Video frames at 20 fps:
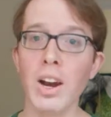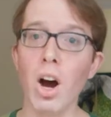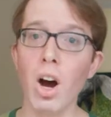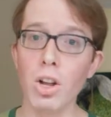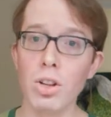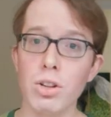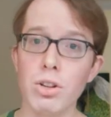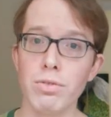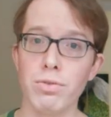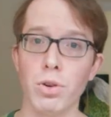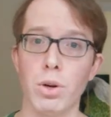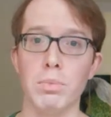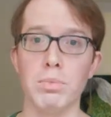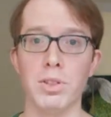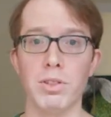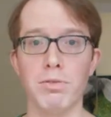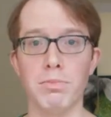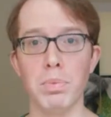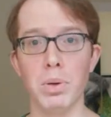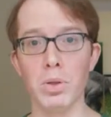and other
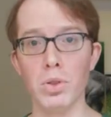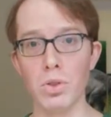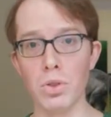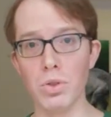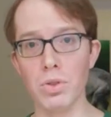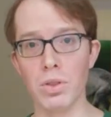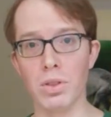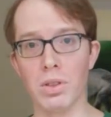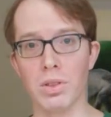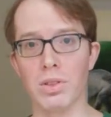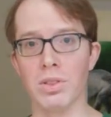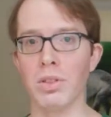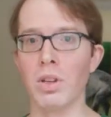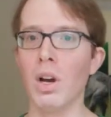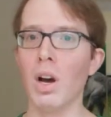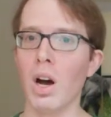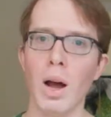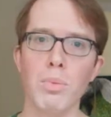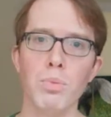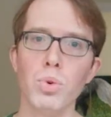forms of
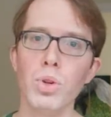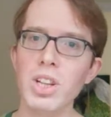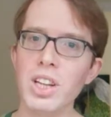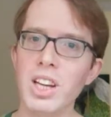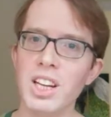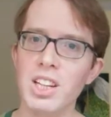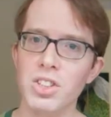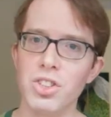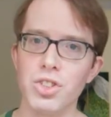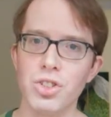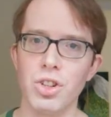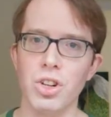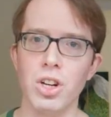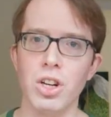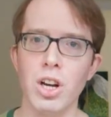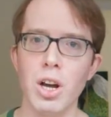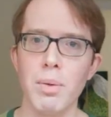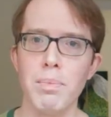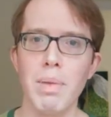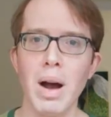pollutants. I'm really
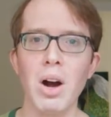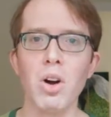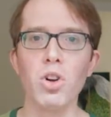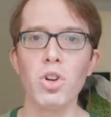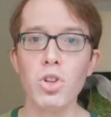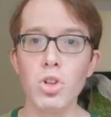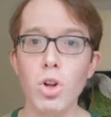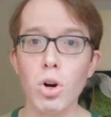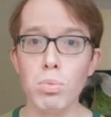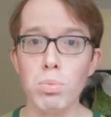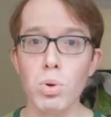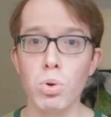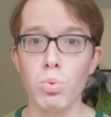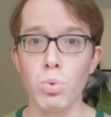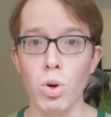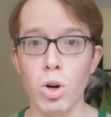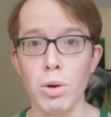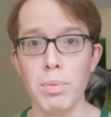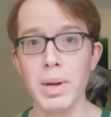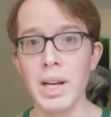concerned about global
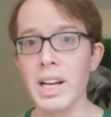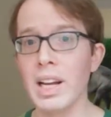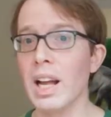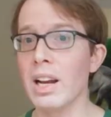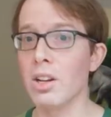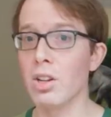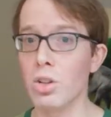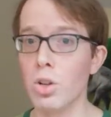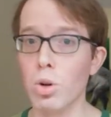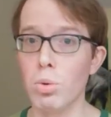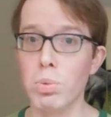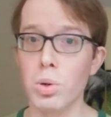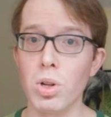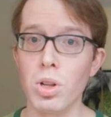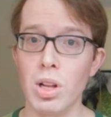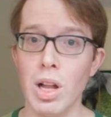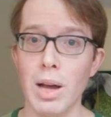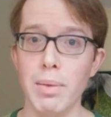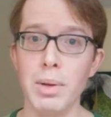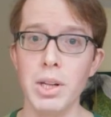warming and global
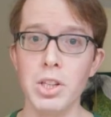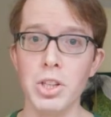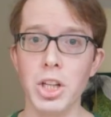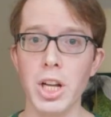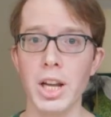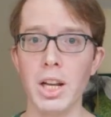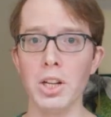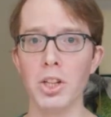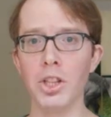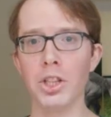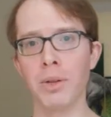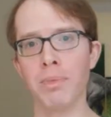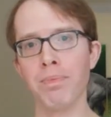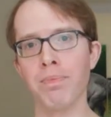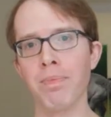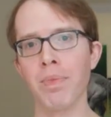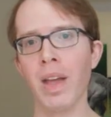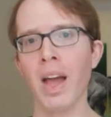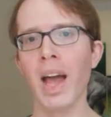climate change.